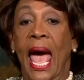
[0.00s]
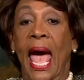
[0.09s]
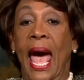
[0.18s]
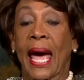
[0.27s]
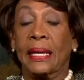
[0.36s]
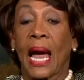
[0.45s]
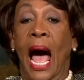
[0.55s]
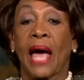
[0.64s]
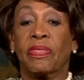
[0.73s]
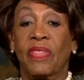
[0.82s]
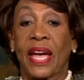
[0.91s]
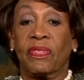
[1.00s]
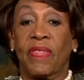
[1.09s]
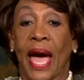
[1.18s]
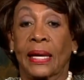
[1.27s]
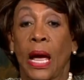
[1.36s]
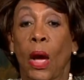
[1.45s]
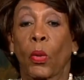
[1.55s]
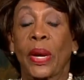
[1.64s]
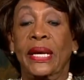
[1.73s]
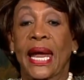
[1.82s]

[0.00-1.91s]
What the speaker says: And I think that we